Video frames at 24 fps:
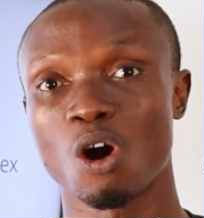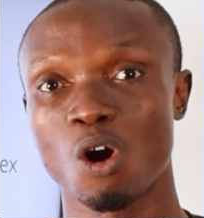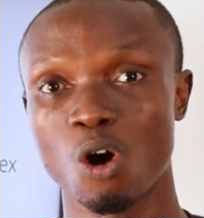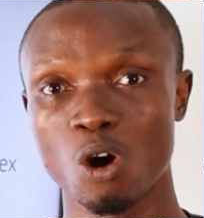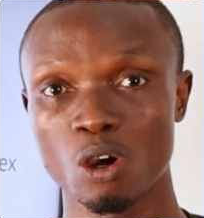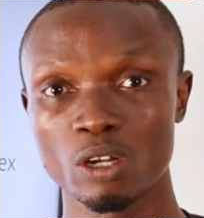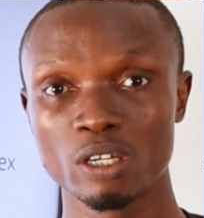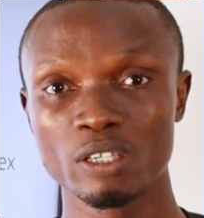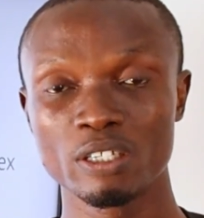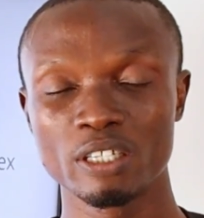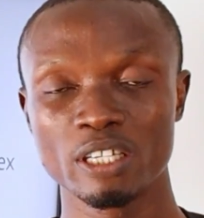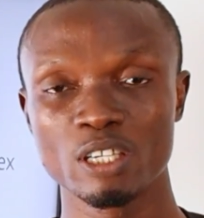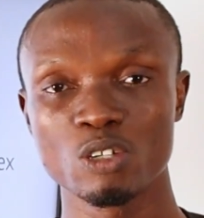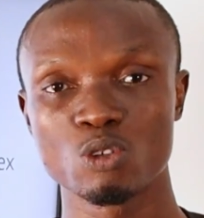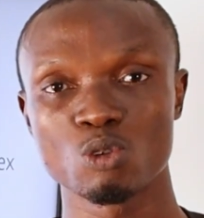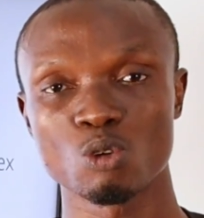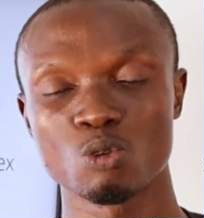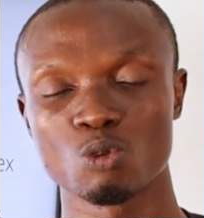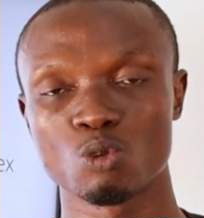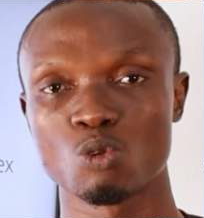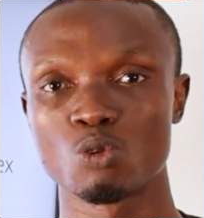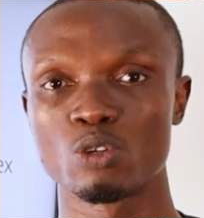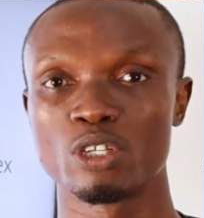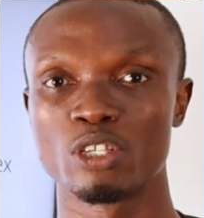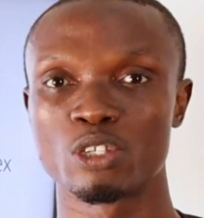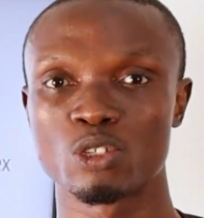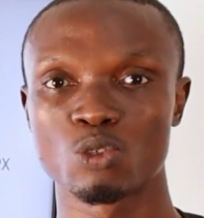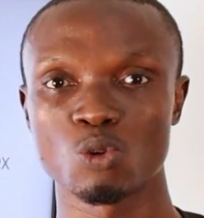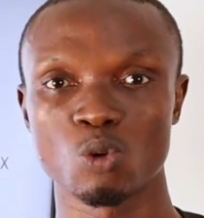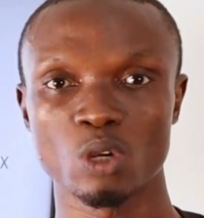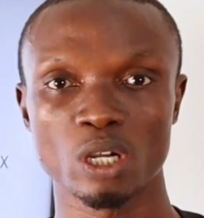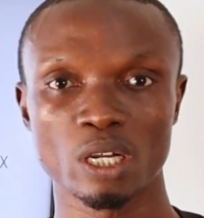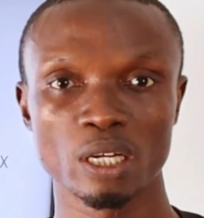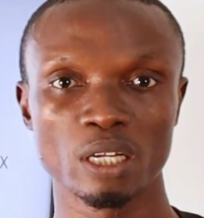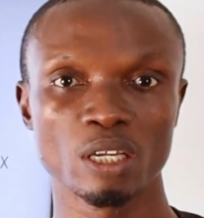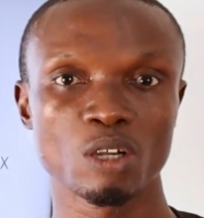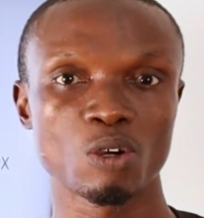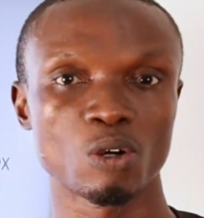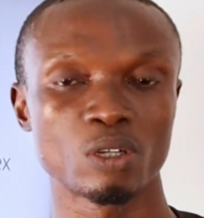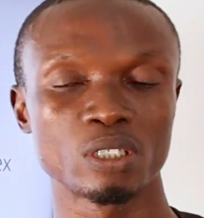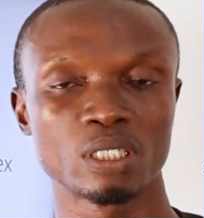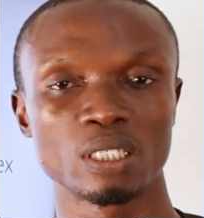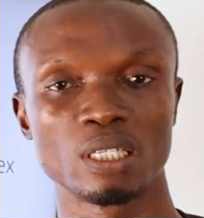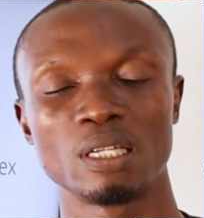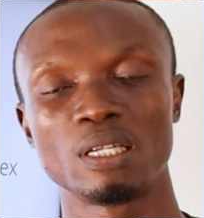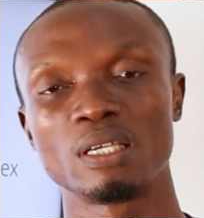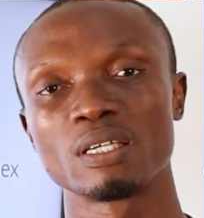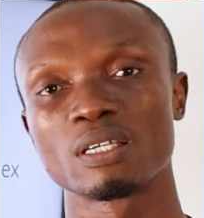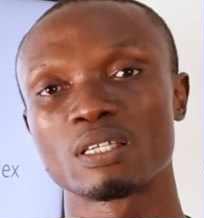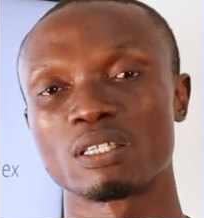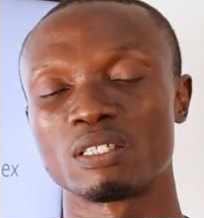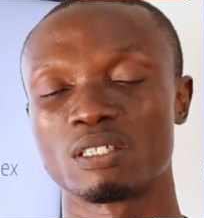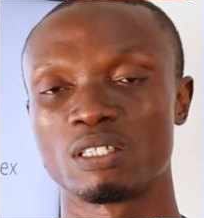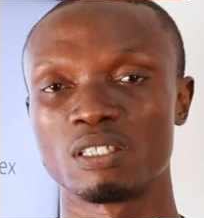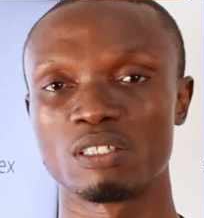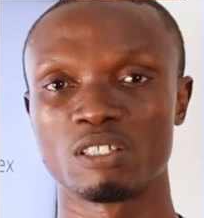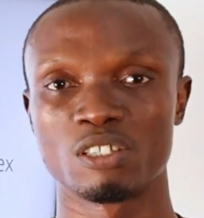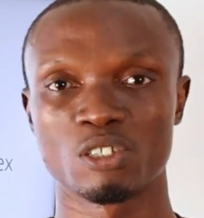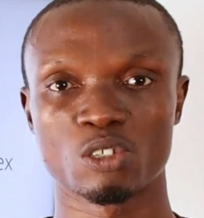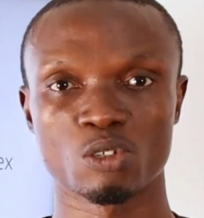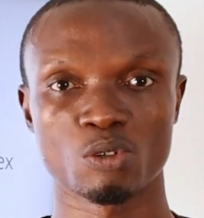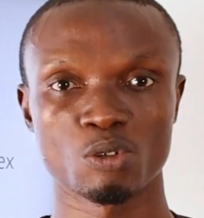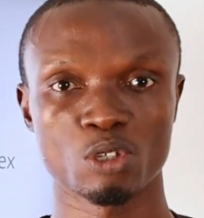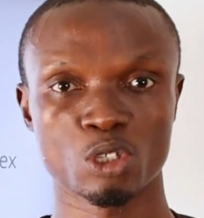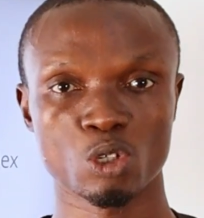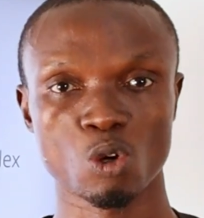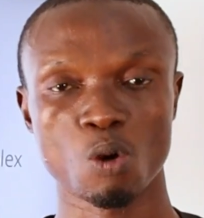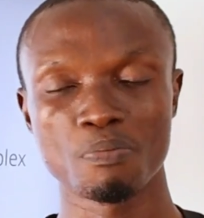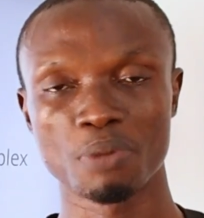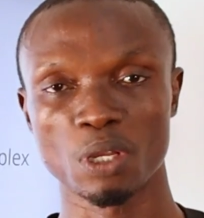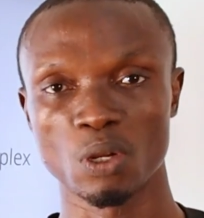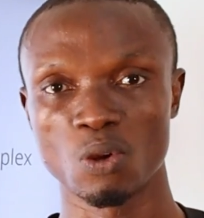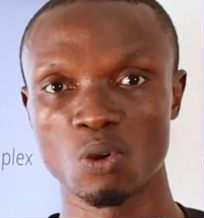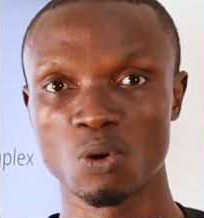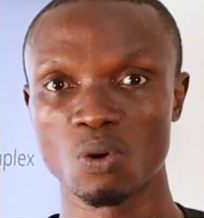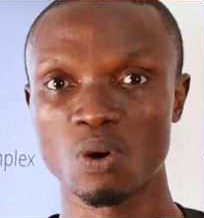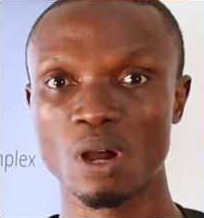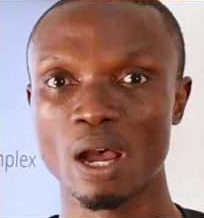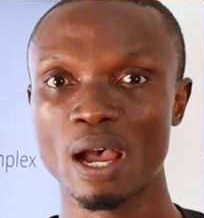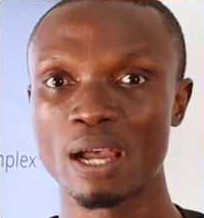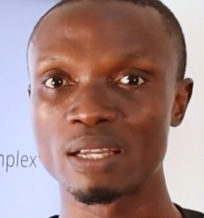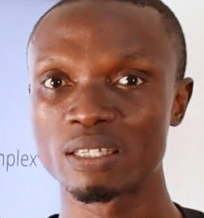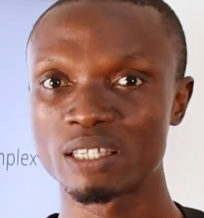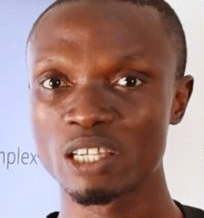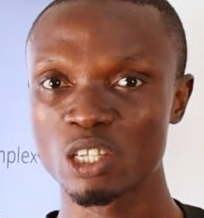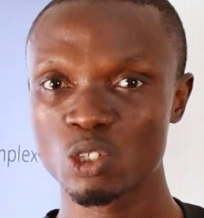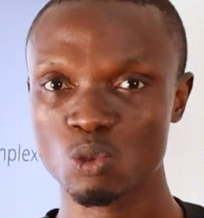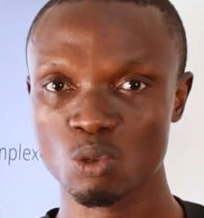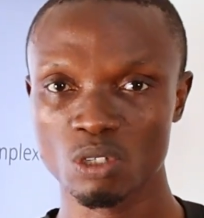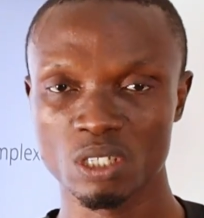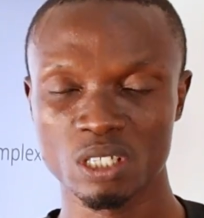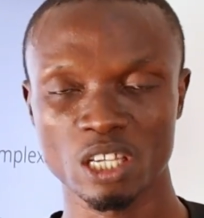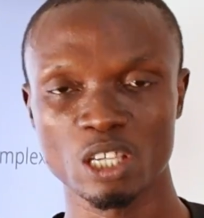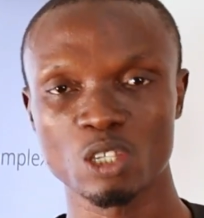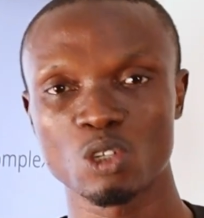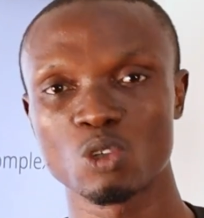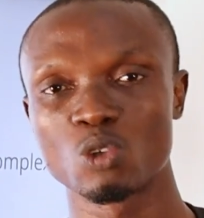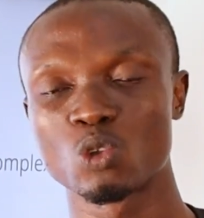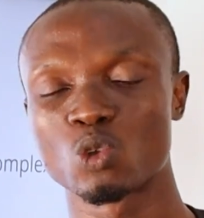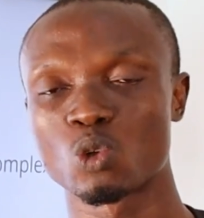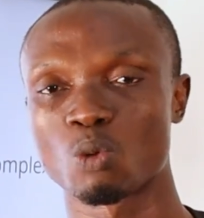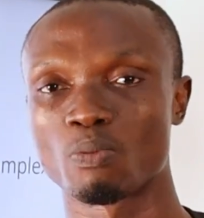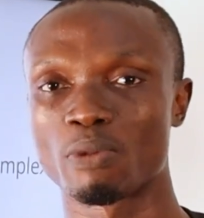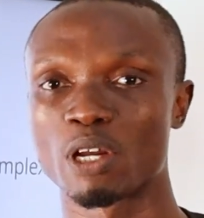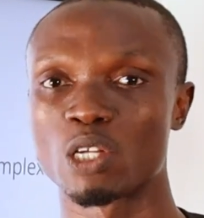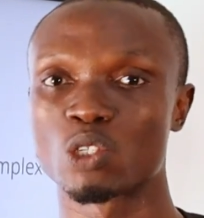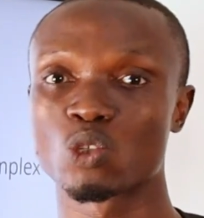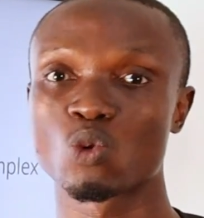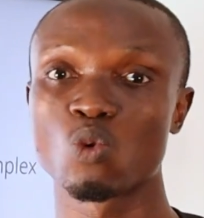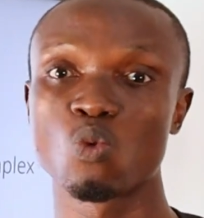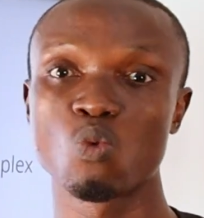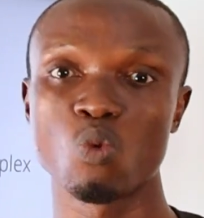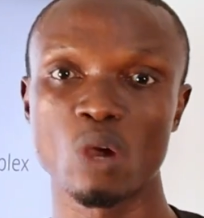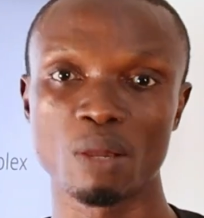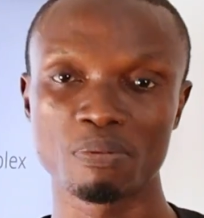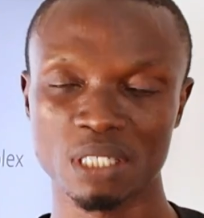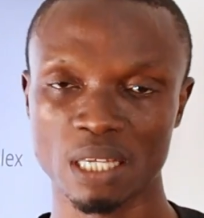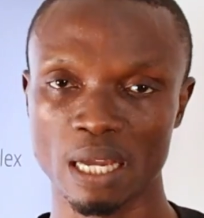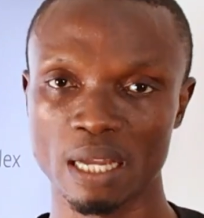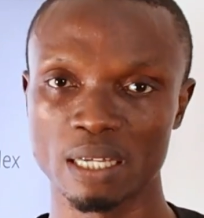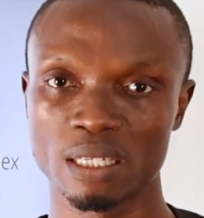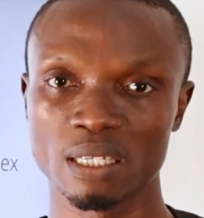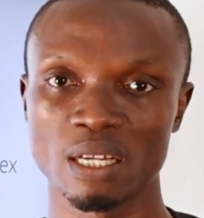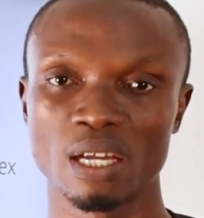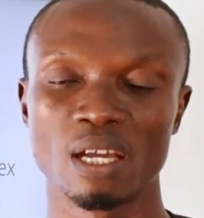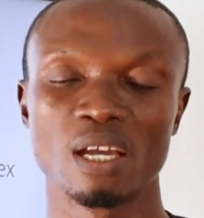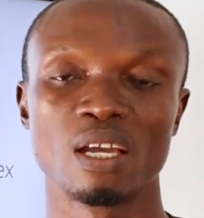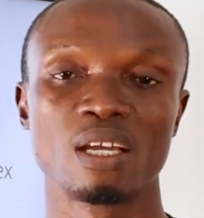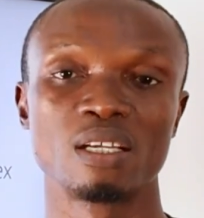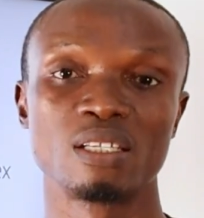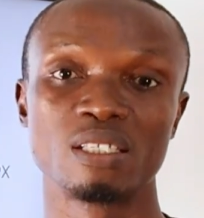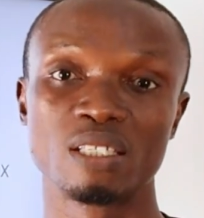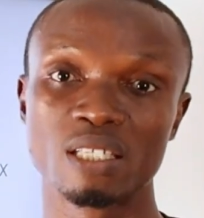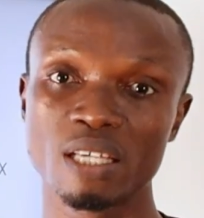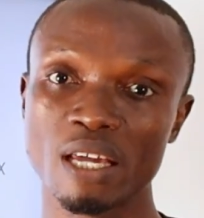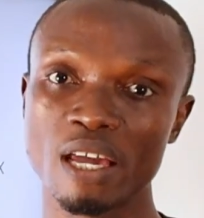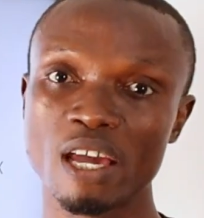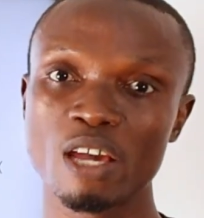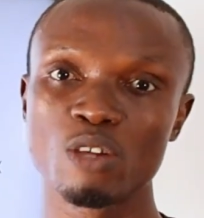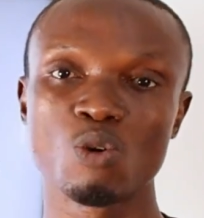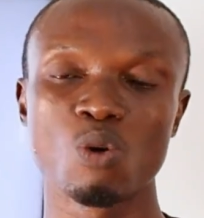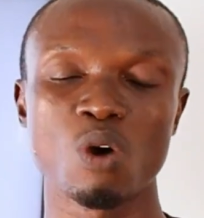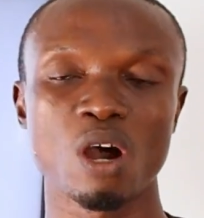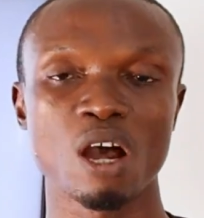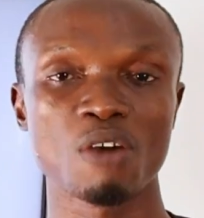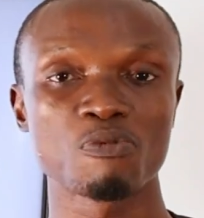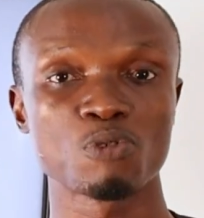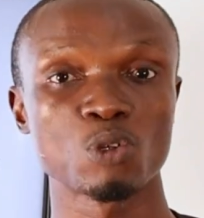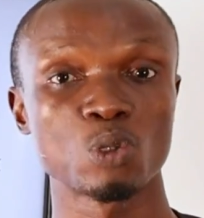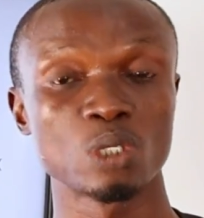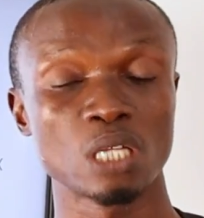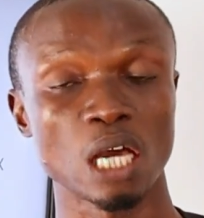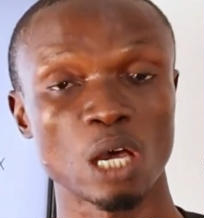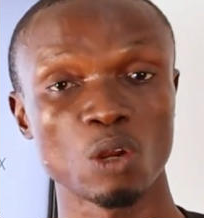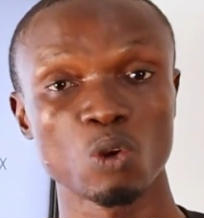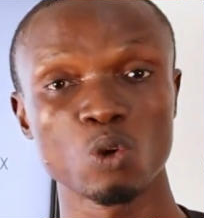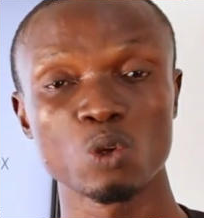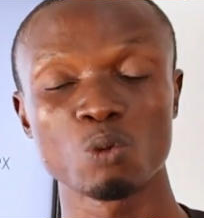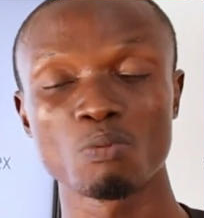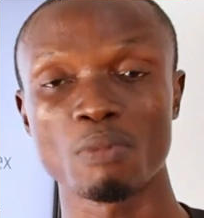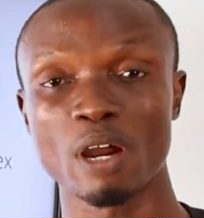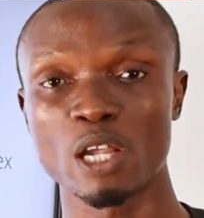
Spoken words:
All you need to do is to click on the link in the description below, and this will take you to my school website. There you have to download